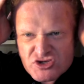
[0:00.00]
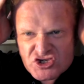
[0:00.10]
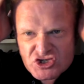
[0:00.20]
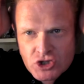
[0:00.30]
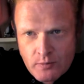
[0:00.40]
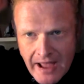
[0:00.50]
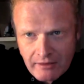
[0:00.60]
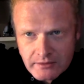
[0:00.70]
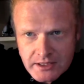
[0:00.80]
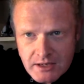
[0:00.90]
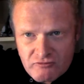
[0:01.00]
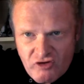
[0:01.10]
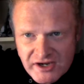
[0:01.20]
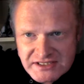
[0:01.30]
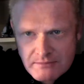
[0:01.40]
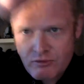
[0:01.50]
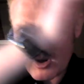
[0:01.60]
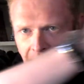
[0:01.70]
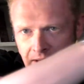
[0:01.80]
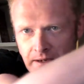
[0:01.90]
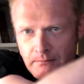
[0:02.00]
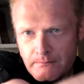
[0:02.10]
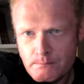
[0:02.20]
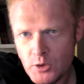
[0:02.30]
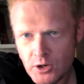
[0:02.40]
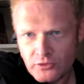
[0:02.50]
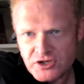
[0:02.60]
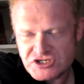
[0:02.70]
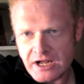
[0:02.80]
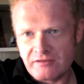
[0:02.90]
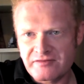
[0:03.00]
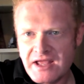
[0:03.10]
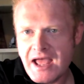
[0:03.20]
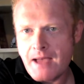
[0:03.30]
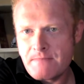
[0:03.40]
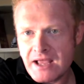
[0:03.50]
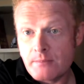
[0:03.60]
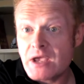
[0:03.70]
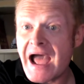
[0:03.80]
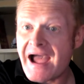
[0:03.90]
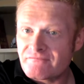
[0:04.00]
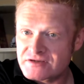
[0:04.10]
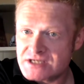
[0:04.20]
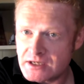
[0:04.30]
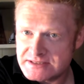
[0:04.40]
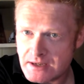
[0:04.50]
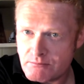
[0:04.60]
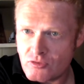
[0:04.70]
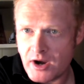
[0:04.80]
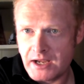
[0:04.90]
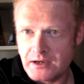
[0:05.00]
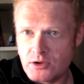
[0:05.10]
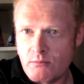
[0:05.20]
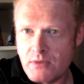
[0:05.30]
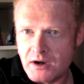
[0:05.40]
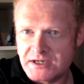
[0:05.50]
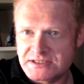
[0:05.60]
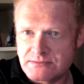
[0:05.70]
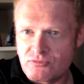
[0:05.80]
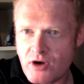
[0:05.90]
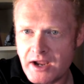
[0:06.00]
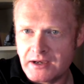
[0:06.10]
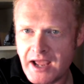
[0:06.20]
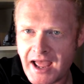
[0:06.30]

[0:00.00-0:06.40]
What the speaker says: scoop out your writer brain, put it on the shelf, and pick up your advertiser brain, your marketer brain,